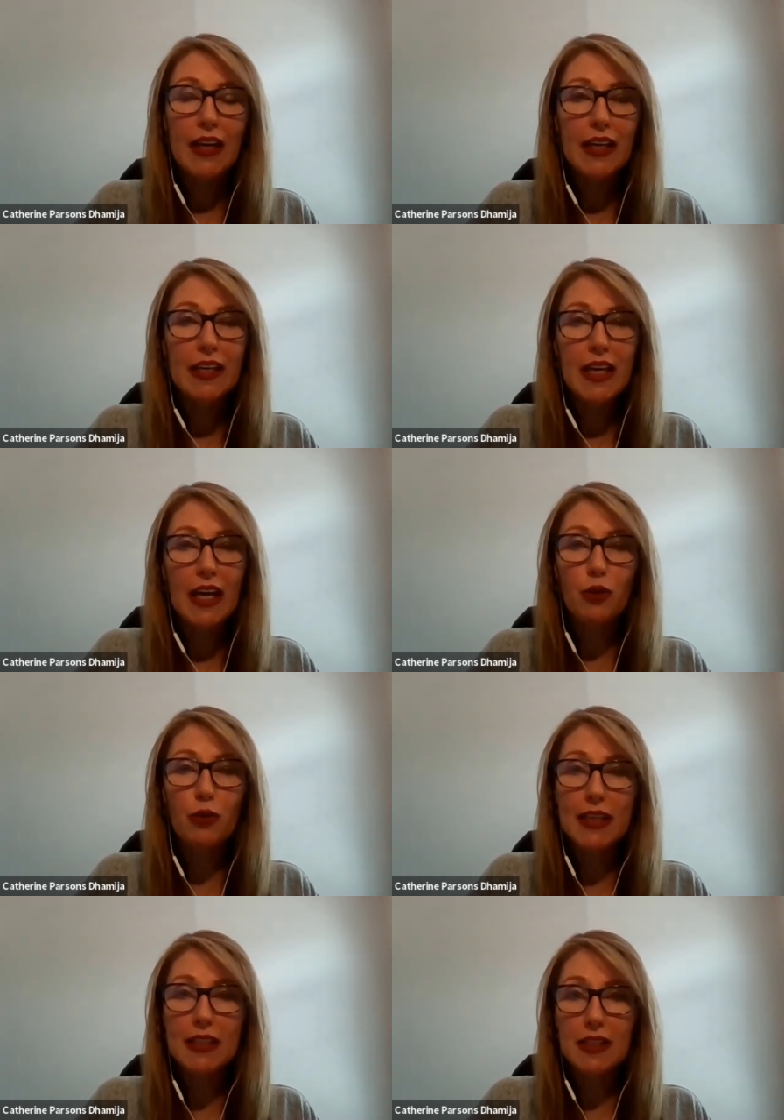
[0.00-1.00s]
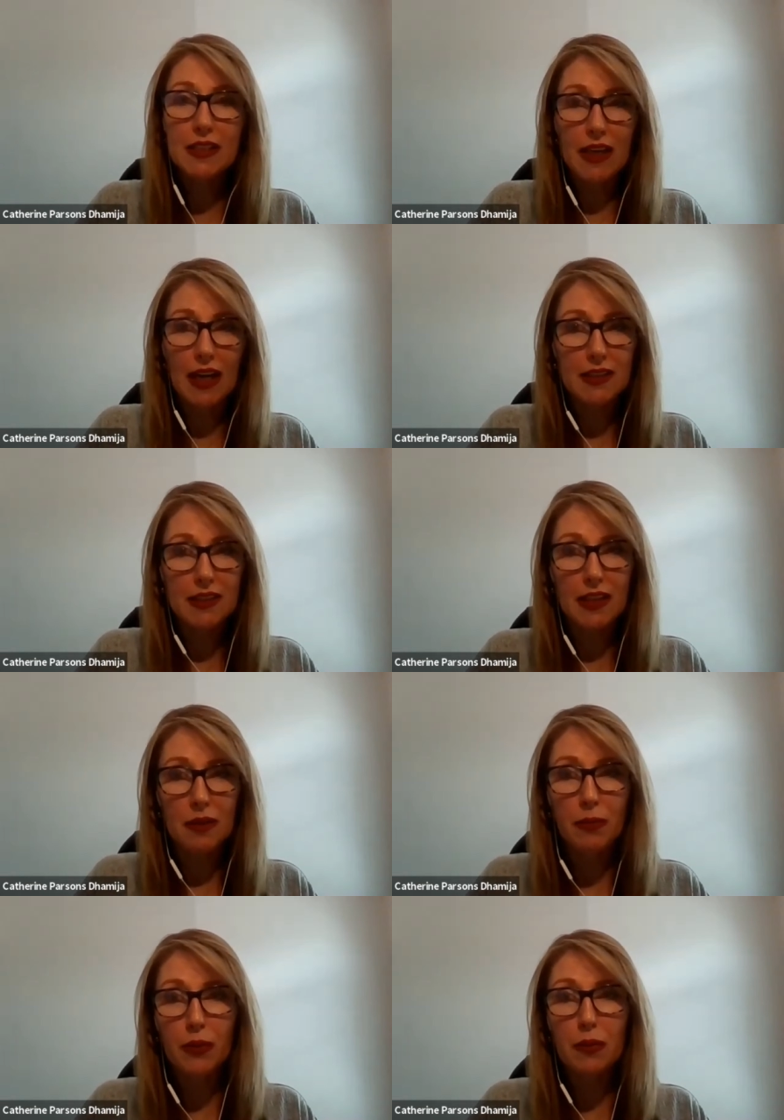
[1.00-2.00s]
And he's had great success
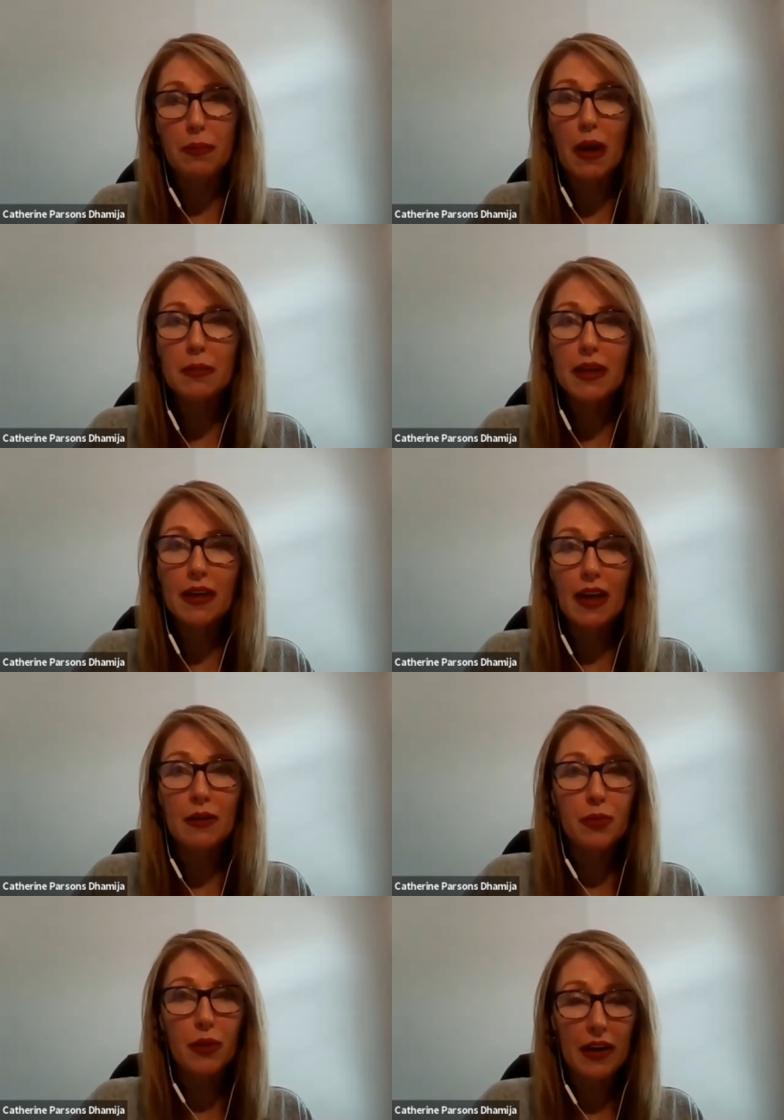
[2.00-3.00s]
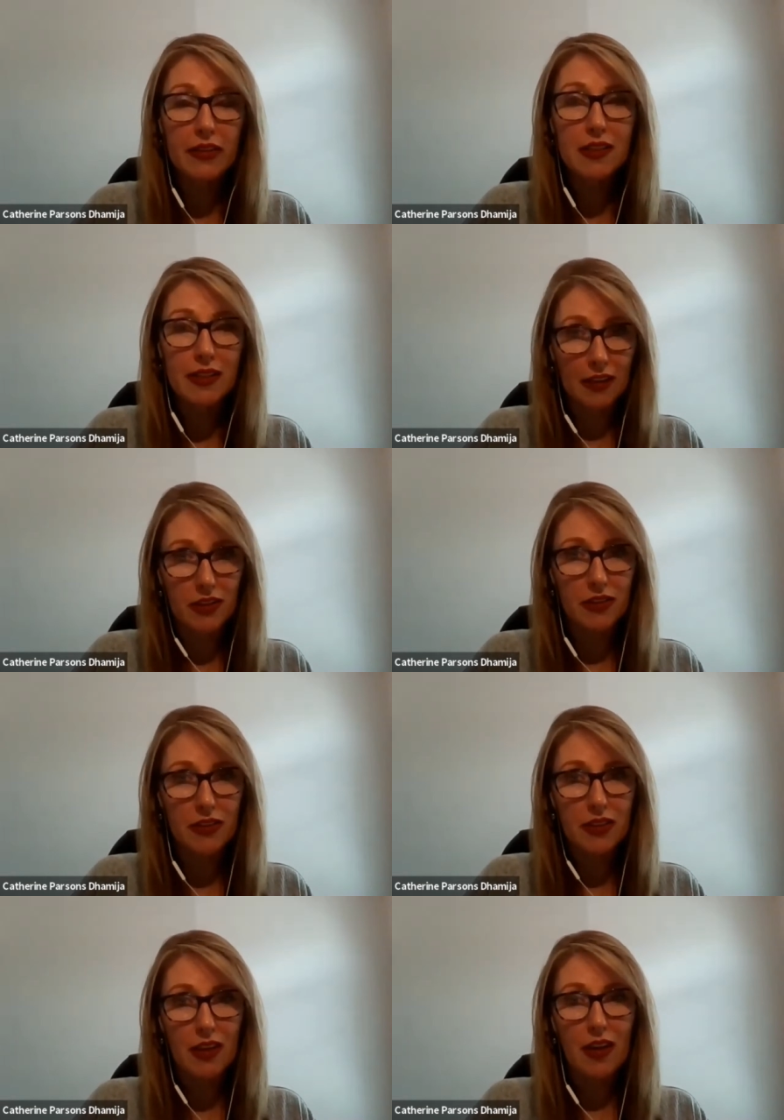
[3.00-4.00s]
in both the public and private
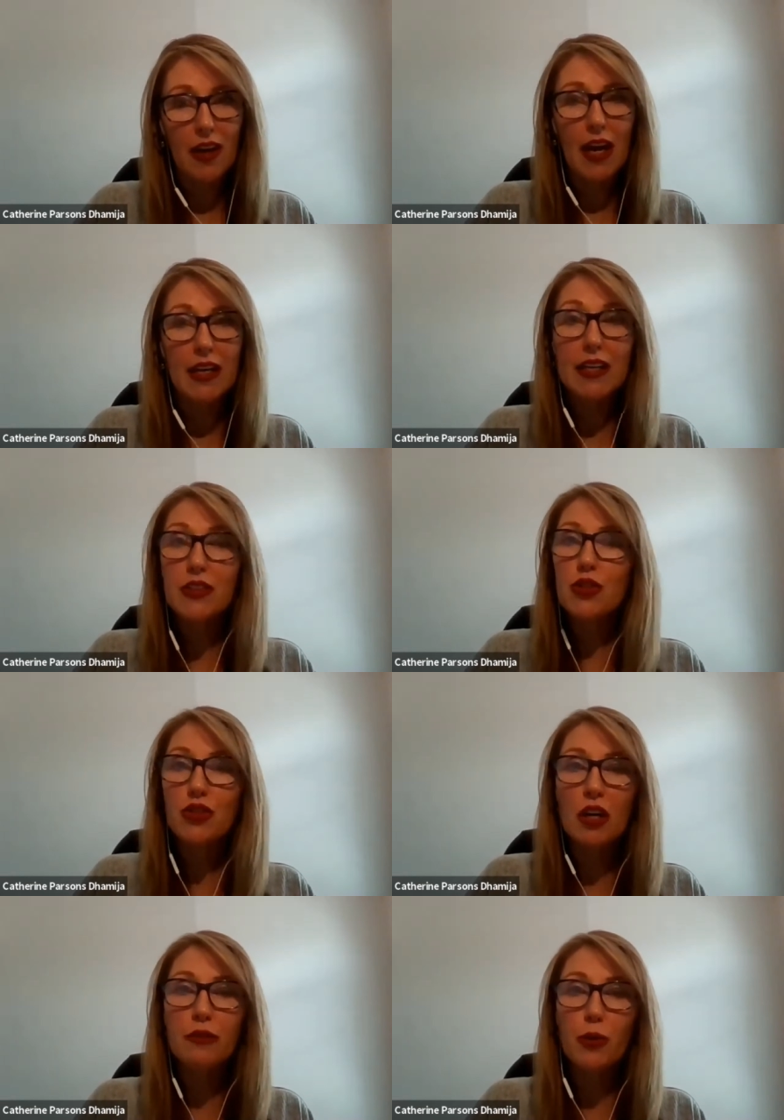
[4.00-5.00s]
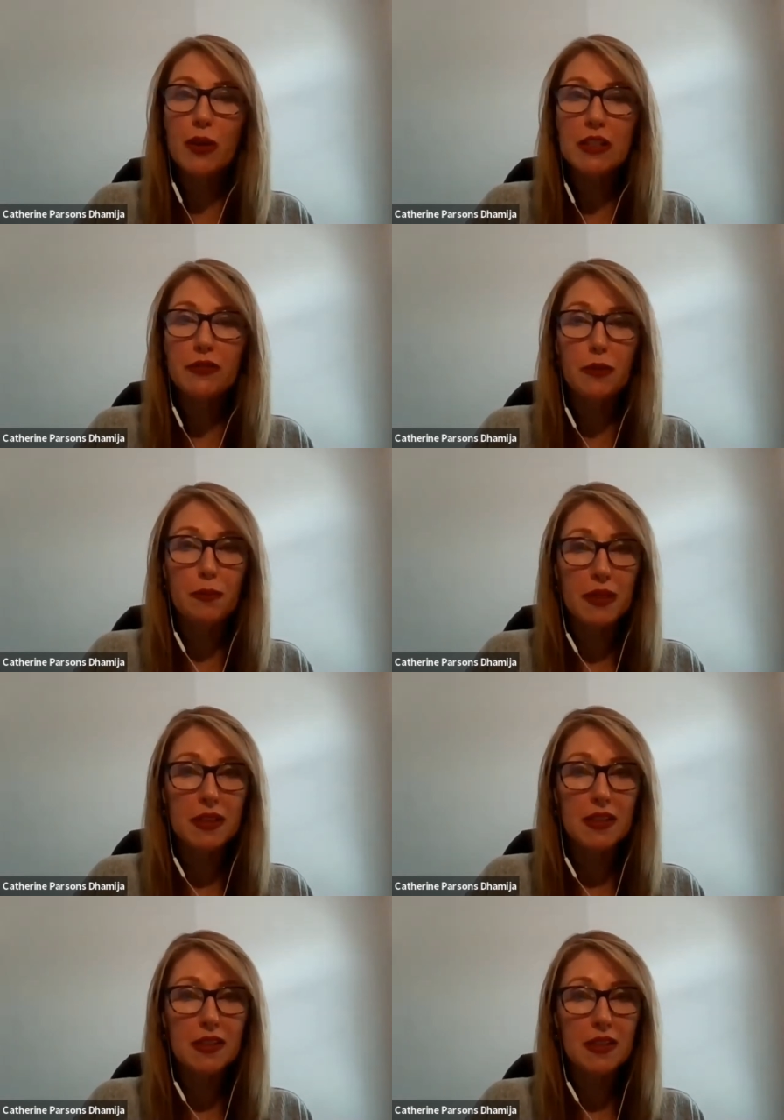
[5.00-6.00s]
sectors and he has a strong voice for
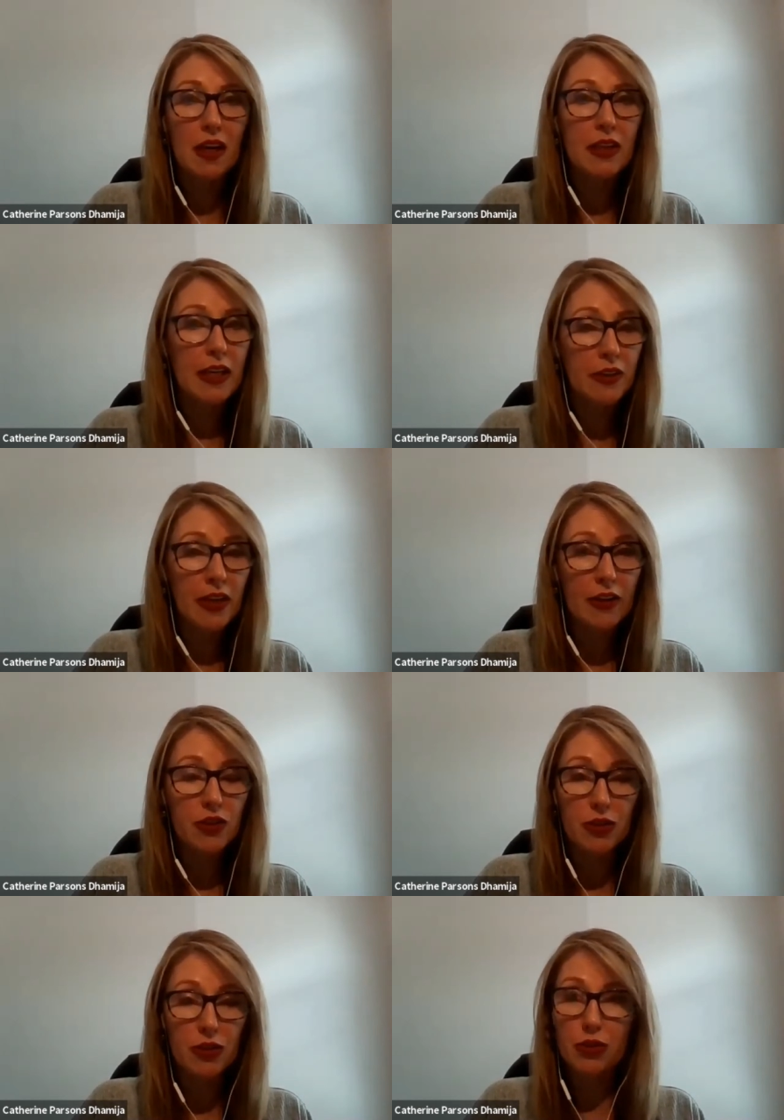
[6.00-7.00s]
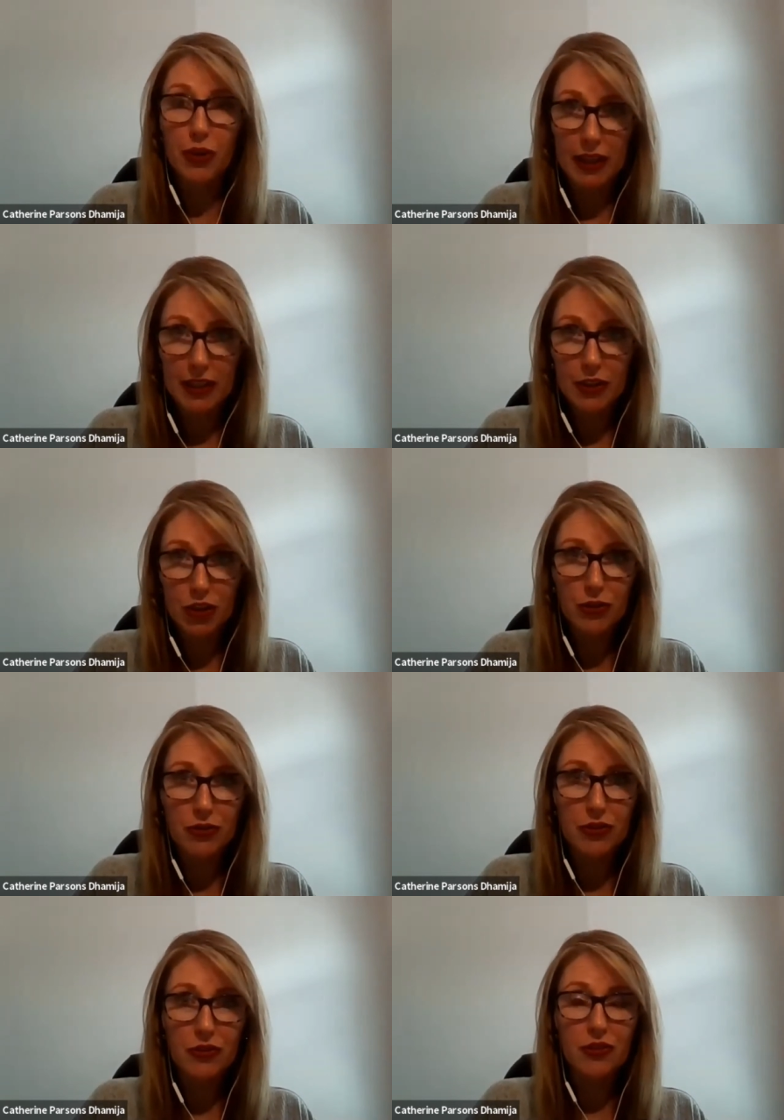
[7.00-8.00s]
business on international trade
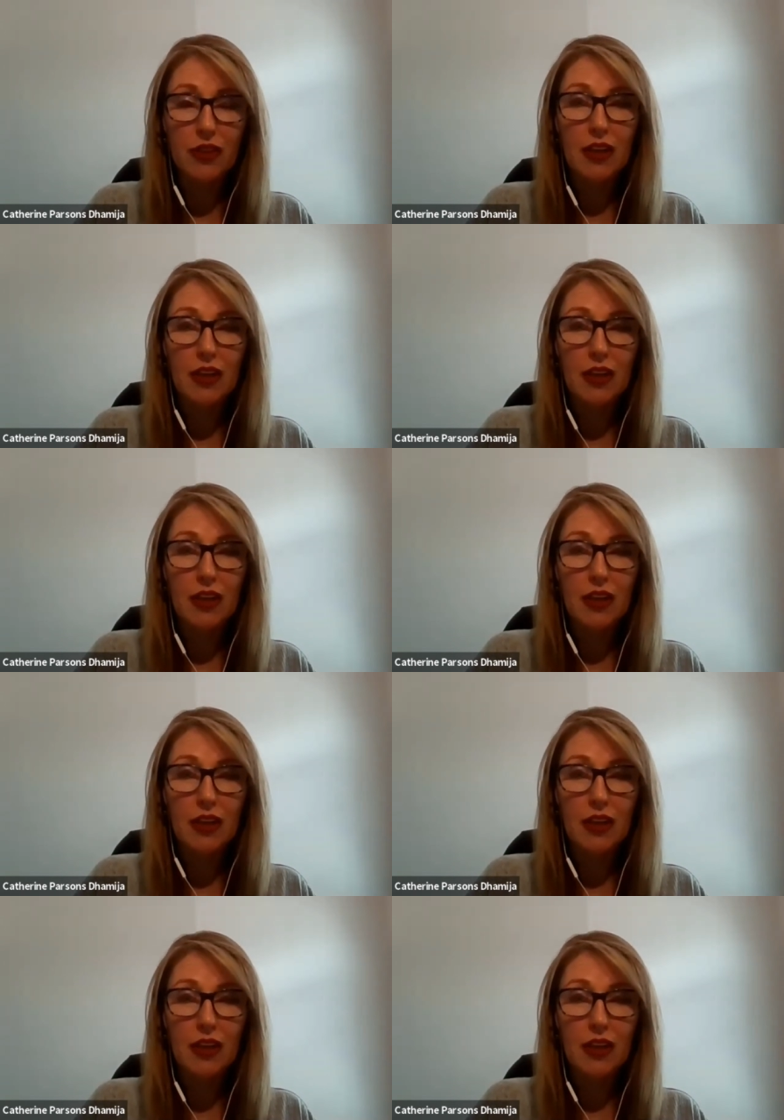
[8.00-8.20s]
issues.